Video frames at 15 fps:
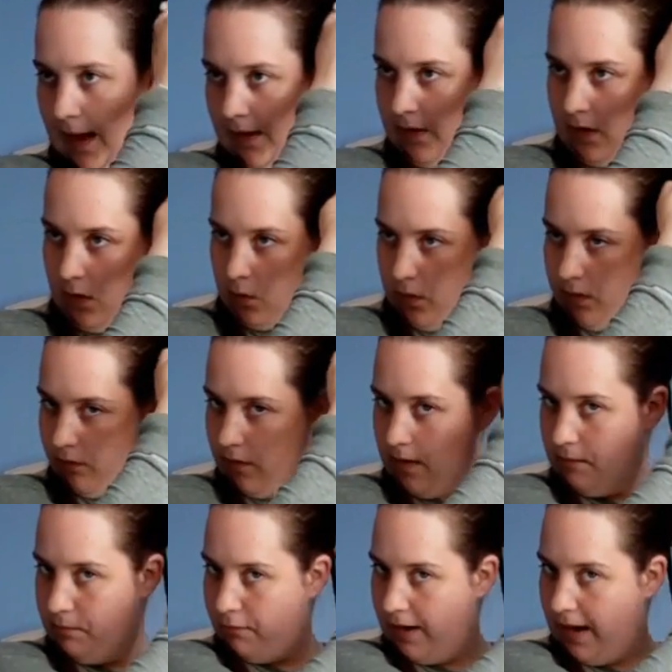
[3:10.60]
And you want to
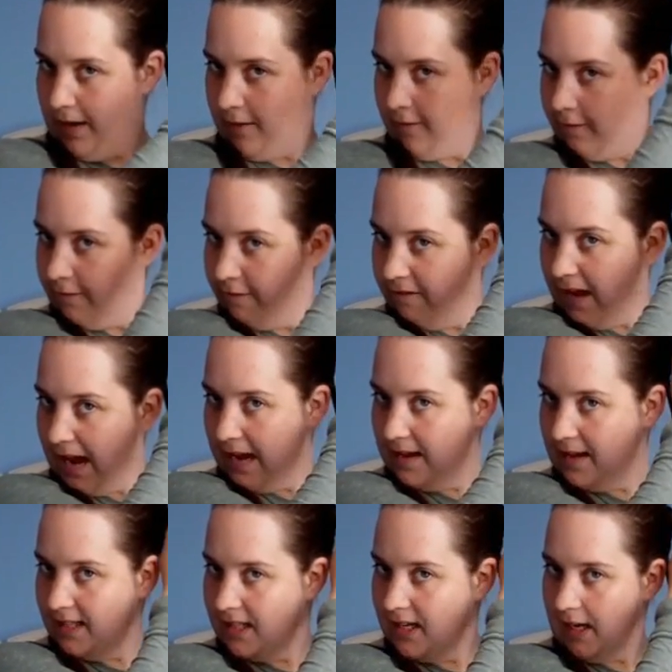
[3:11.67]
rope braid
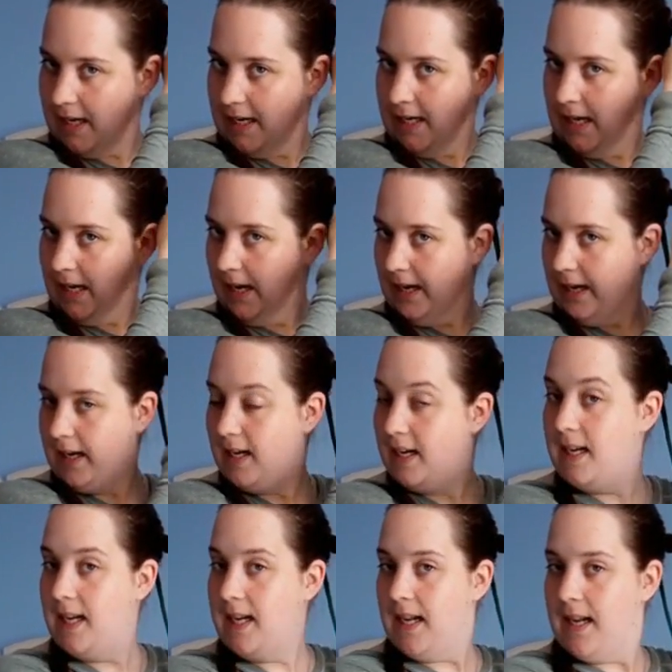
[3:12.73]
fairly tightly
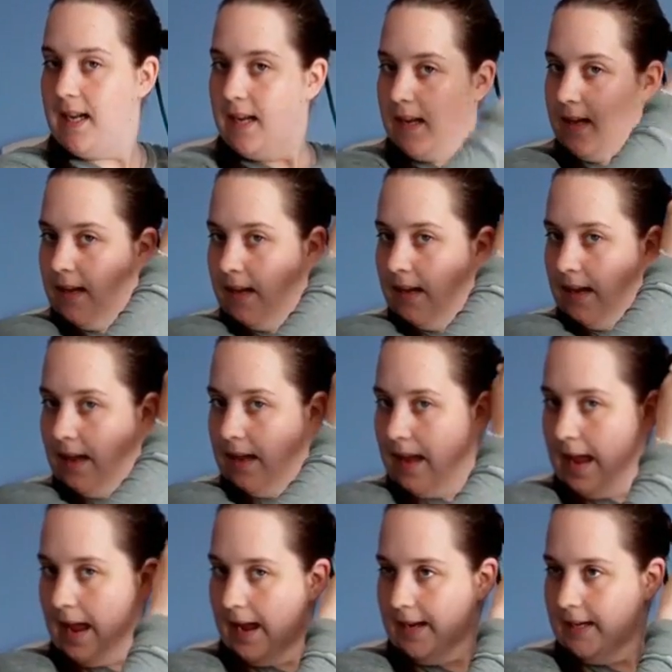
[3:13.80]

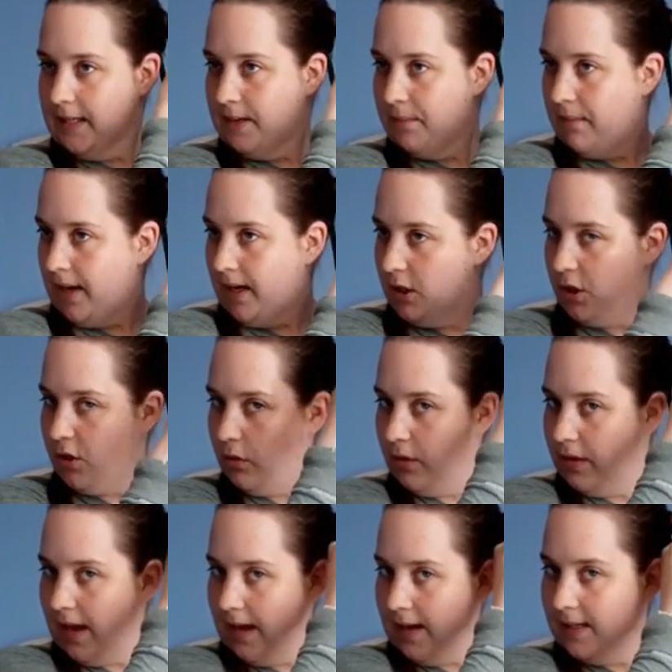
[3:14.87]
and make
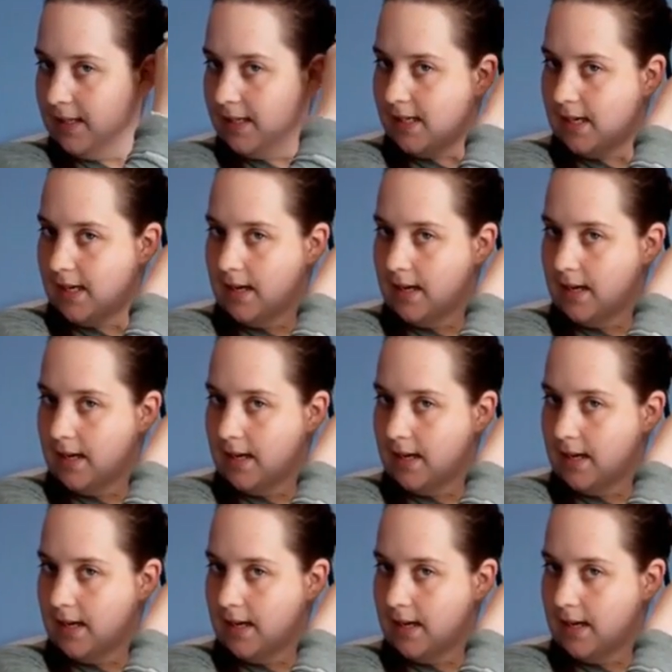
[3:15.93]
sure that